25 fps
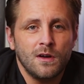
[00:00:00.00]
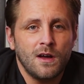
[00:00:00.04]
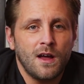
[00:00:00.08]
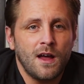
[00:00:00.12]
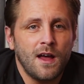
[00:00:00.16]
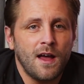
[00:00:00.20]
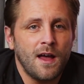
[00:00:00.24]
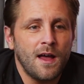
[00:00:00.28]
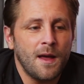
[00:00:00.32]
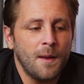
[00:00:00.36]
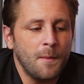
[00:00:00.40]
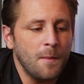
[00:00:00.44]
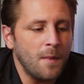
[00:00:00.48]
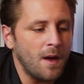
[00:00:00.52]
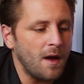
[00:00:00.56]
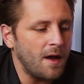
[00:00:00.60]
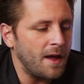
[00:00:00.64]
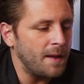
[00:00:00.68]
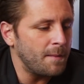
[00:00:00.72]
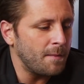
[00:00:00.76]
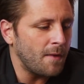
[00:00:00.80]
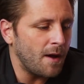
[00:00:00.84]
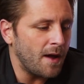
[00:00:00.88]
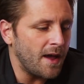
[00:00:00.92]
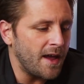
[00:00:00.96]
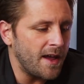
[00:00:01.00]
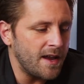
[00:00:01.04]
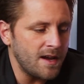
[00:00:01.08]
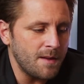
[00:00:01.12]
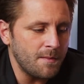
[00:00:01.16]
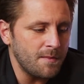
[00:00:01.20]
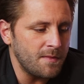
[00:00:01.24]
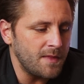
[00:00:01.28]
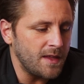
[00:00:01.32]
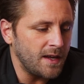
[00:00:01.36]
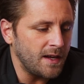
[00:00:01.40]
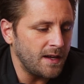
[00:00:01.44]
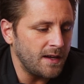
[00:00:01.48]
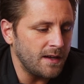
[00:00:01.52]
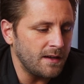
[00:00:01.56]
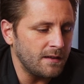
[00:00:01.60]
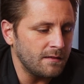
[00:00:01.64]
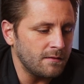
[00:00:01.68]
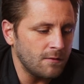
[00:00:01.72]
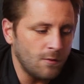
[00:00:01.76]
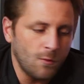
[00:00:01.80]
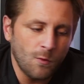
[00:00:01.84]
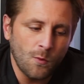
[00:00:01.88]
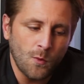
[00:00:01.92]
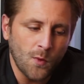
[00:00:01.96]
Um, in my head, I'm
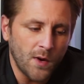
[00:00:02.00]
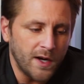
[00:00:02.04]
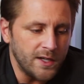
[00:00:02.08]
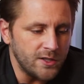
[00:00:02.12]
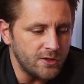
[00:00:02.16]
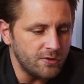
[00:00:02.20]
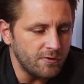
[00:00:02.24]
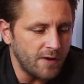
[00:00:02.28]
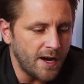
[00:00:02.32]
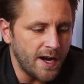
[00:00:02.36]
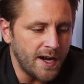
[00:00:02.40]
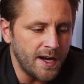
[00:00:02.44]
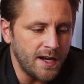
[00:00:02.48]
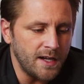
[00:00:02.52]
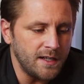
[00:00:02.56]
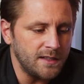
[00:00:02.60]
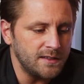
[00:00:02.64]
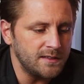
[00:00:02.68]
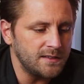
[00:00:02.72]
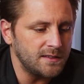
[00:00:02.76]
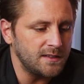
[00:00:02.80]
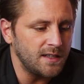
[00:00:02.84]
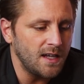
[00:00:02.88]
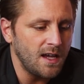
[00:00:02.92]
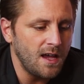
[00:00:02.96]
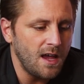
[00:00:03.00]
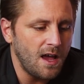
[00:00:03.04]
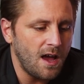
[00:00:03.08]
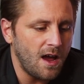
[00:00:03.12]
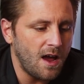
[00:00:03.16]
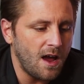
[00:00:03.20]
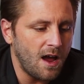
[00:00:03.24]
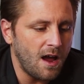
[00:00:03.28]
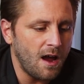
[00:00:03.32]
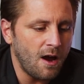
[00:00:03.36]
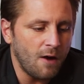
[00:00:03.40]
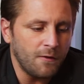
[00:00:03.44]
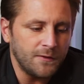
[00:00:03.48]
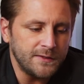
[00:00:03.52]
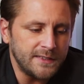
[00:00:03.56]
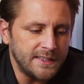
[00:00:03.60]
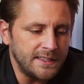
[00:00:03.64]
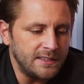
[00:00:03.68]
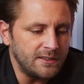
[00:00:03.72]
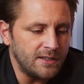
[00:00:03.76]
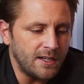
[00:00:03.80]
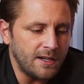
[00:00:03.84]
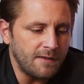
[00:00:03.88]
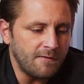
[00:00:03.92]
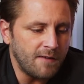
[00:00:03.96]
thinking always Drake's, uh,
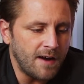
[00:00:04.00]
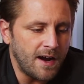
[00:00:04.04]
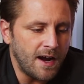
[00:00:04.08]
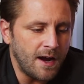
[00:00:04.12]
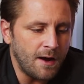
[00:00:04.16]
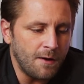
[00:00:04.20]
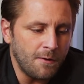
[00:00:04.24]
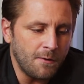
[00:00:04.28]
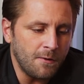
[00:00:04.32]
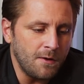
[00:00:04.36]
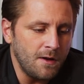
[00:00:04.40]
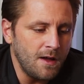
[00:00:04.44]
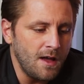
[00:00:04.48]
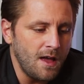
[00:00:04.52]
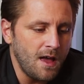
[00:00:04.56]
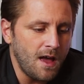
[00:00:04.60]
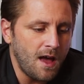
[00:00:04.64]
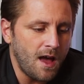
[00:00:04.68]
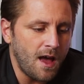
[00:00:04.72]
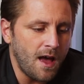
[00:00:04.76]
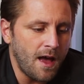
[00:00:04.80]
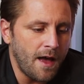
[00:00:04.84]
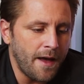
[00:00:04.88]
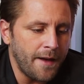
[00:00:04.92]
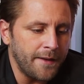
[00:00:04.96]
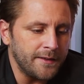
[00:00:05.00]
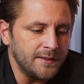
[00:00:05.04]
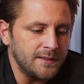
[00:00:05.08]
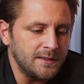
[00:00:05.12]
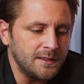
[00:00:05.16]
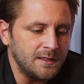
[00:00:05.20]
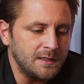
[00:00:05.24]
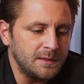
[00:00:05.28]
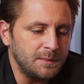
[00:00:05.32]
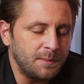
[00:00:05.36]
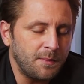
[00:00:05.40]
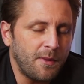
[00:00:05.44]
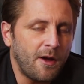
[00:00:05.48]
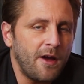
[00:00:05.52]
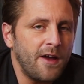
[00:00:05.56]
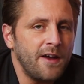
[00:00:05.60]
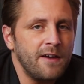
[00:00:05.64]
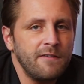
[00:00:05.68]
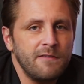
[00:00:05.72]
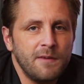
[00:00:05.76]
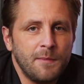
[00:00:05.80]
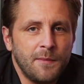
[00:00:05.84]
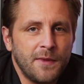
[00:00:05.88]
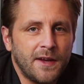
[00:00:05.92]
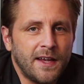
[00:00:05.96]
Officine Generale, uh,
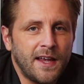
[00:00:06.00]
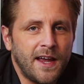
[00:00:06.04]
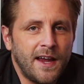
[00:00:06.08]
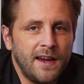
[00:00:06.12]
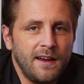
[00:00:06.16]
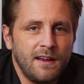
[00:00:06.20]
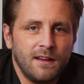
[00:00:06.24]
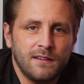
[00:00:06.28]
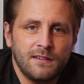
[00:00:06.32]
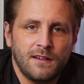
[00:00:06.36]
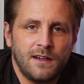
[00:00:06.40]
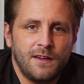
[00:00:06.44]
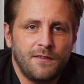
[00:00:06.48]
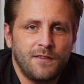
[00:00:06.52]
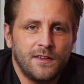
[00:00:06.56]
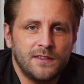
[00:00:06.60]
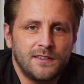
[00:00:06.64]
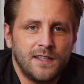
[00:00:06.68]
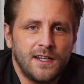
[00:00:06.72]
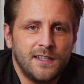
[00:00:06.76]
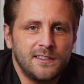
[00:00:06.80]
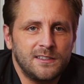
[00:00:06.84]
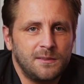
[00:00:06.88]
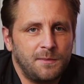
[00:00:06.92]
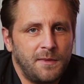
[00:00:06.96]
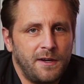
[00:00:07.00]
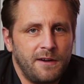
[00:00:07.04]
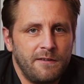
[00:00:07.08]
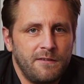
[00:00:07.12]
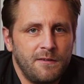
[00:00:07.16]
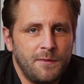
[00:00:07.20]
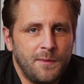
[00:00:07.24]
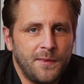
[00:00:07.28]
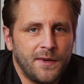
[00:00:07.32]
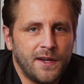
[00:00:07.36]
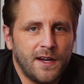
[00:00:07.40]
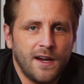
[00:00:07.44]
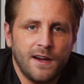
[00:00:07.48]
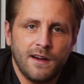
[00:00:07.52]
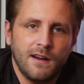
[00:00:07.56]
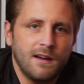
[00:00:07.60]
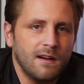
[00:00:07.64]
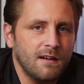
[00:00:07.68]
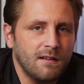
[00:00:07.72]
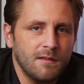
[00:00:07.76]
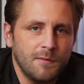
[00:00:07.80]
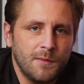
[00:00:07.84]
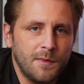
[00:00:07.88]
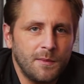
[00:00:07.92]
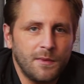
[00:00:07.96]
Spier and Mackay. I don't know if I said it, Spier and Mackay. I
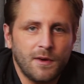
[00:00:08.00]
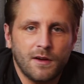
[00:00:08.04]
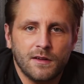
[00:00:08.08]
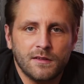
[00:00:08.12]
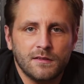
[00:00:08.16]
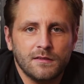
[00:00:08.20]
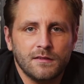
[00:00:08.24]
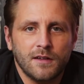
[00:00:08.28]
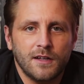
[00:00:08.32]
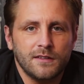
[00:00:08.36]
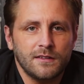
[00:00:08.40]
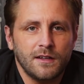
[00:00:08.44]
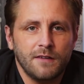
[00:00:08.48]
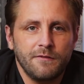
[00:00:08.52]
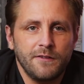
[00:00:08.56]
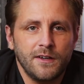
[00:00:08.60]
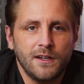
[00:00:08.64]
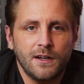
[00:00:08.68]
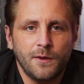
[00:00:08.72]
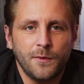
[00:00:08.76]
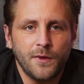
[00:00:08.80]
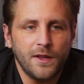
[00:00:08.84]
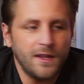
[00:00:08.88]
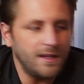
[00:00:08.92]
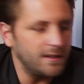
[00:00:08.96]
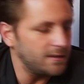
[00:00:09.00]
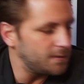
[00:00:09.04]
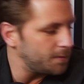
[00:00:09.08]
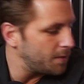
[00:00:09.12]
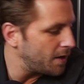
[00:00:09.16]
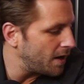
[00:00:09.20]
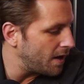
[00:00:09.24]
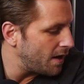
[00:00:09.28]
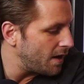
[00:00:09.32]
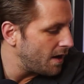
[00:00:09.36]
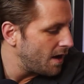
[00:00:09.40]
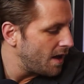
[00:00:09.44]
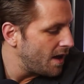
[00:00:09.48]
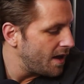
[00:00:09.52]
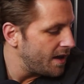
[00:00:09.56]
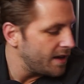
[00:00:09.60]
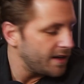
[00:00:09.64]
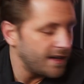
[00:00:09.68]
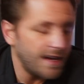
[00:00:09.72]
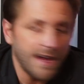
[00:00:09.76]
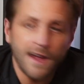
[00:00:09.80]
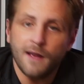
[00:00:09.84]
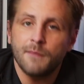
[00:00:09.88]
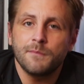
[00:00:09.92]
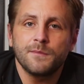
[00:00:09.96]
can't, I, I, don't really know what it is, but
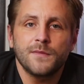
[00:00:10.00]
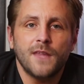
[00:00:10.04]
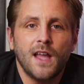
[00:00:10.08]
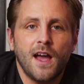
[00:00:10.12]
yeah.